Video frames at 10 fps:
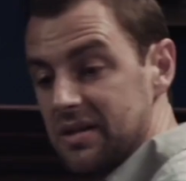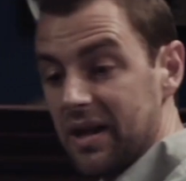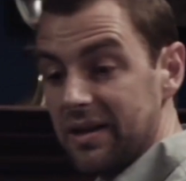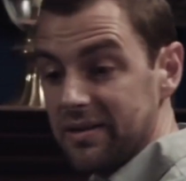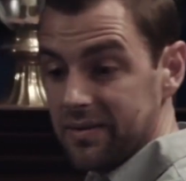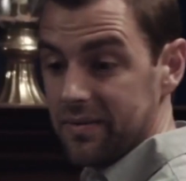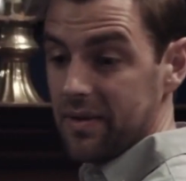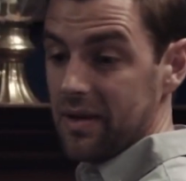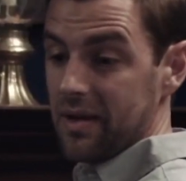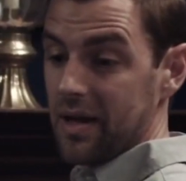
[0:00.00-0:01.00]
who, before
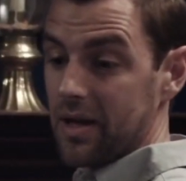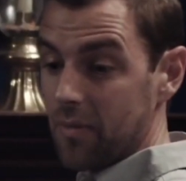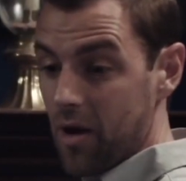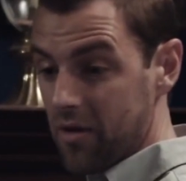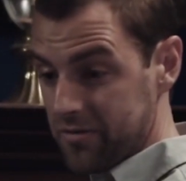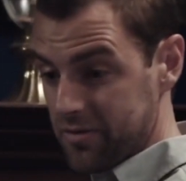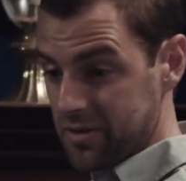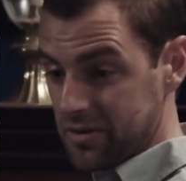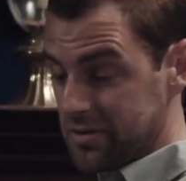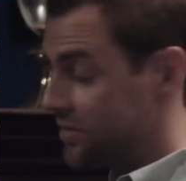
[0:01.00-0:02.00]
sitting at the table,
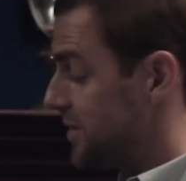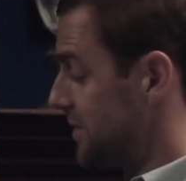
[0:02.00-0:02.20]
switched on